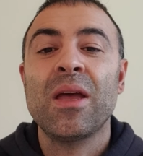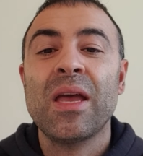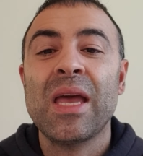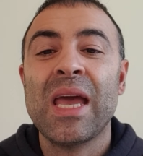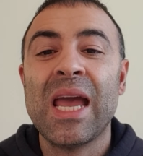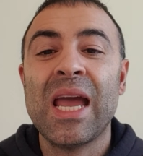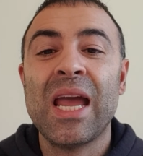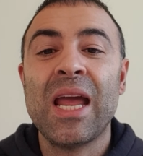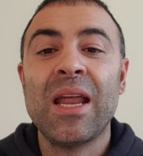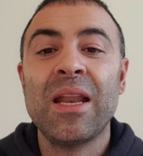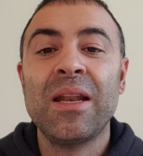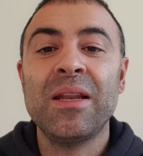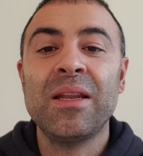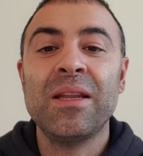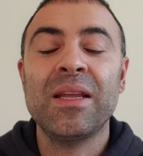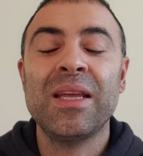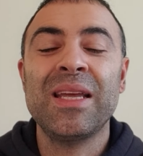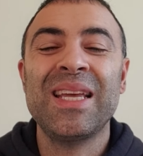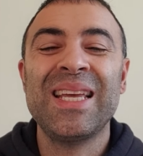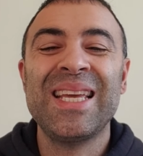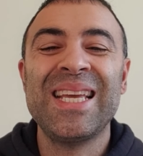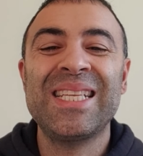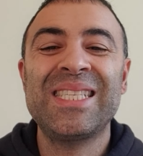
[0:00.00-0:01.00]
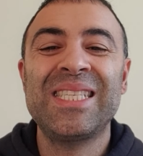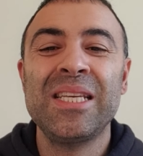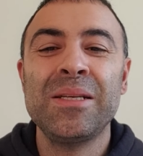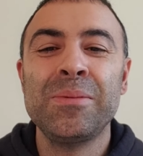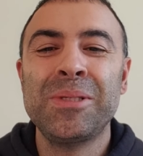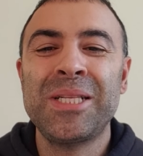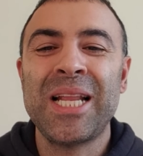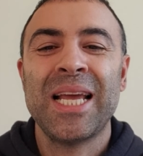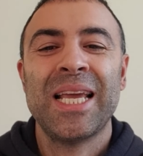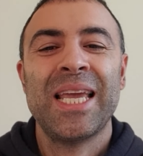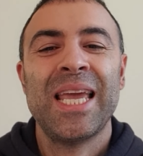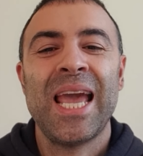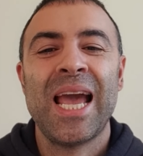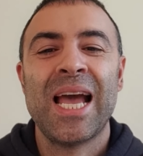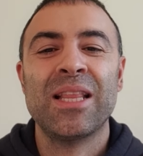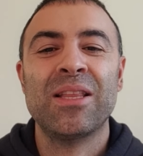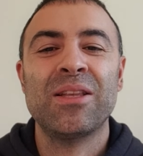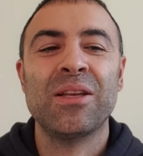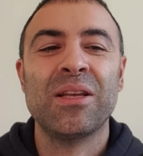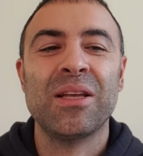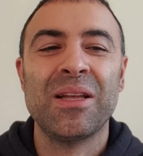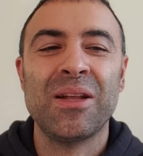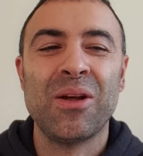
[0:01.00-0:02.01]
and it seems like he
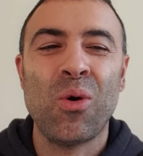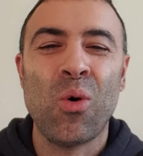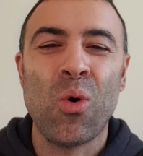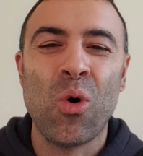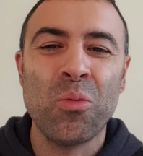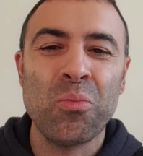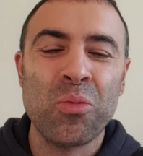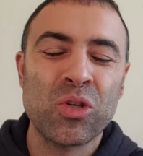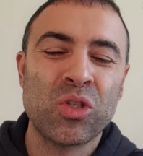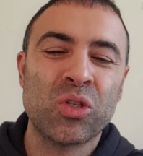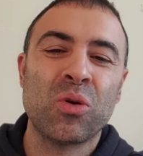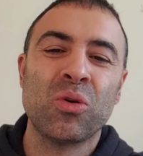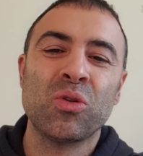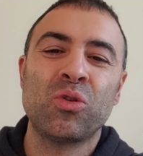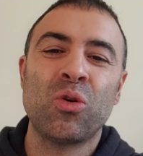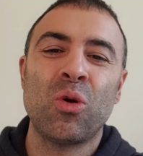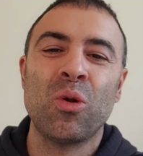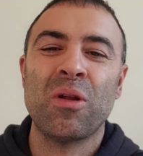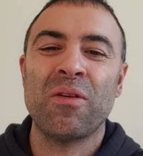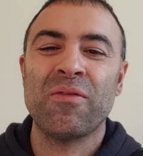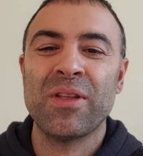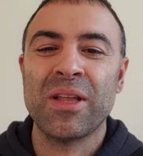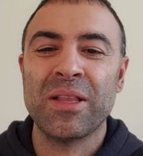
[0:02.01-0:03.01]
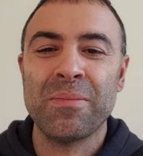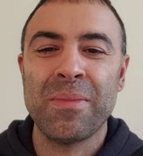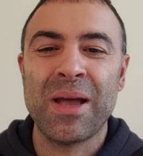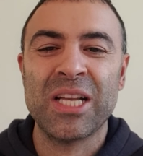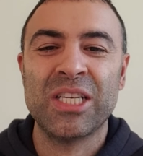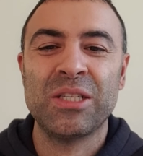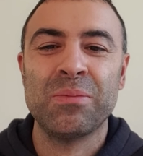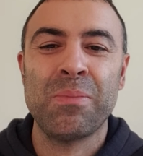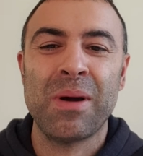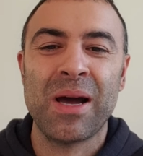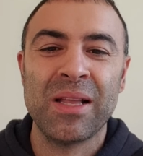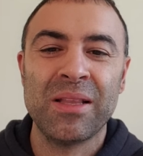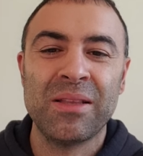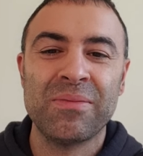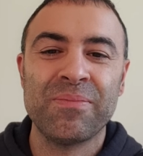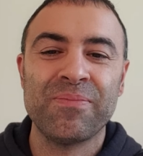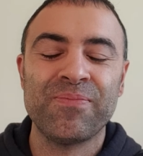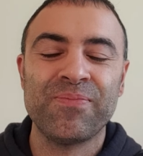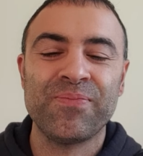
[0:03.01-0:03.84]
had almost control of that match. But